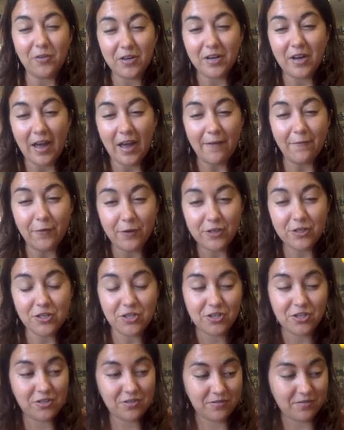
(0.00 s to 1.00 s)

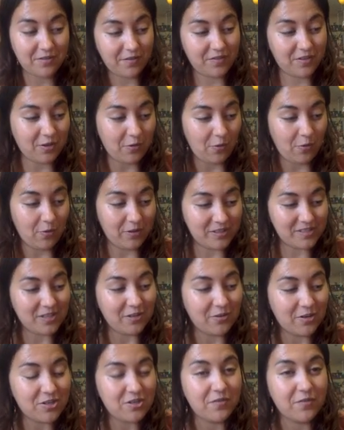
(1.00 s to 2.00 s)
average the whole
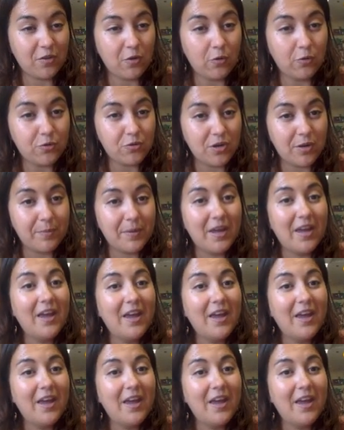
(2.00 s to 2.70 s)
acceleration over the whole trip.